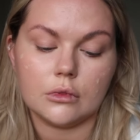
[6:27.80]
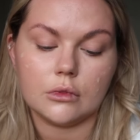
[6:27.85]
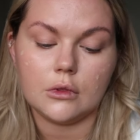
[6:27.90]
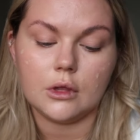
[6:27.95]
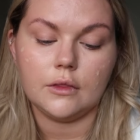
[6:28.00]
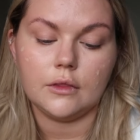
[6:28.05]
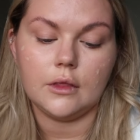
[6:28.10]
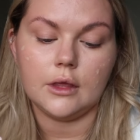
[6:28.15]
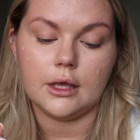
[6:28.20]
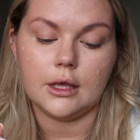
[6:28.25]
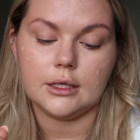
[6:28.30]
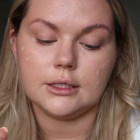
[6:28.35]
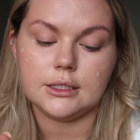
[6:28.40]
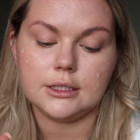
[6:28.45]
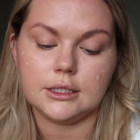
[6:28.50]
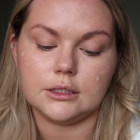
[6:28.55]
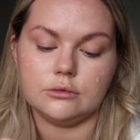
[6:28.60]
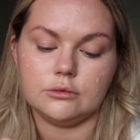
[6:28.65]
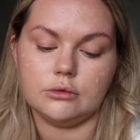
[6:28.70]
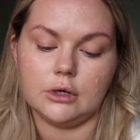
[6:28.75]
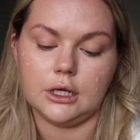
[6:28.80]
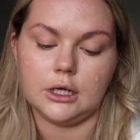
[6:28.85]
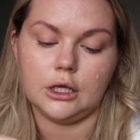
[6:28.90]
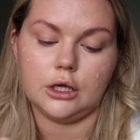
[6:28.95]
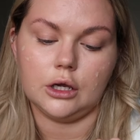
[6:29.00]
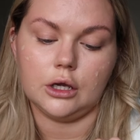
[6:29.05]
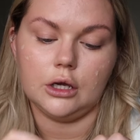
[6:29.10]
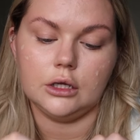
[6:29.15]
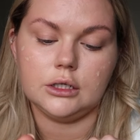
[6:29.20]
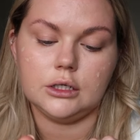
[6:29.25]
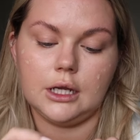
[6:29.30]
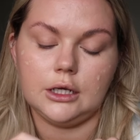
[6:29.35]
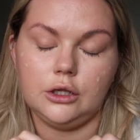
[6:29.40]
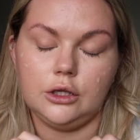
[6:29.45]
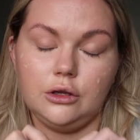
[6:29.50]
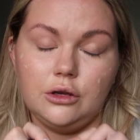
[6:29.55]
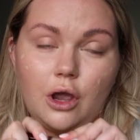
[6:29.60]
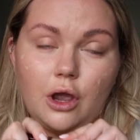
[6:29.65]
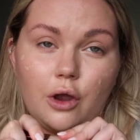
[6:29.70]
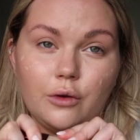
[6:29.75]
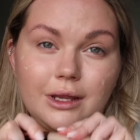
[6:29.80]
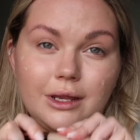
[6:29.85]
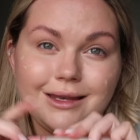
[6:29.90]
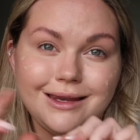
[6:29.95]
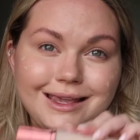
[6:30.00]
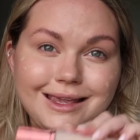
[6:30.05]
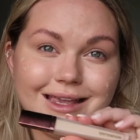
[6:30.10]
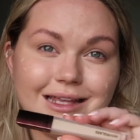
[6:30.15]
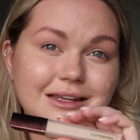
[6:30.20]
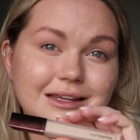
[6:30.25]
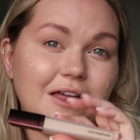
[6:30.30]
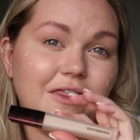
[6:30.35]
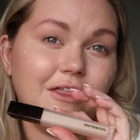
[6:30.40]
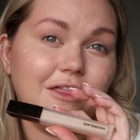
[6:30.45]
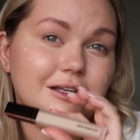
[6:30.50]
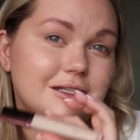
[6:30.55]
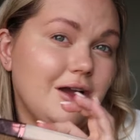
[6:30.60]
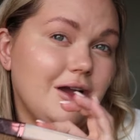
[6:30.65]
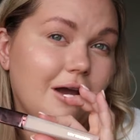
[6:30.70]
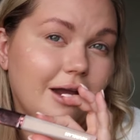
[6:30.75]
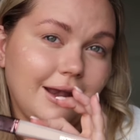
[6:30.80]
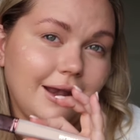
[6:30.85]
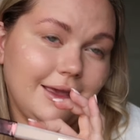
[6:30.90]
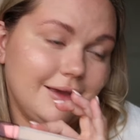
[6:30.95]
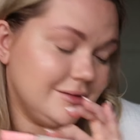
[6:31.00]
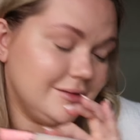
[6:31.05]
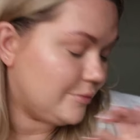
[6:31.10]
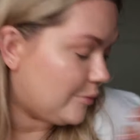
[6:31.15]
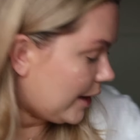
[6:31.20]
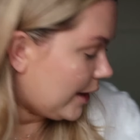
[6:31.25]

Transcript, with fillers: then this is really good and you only need the tiniest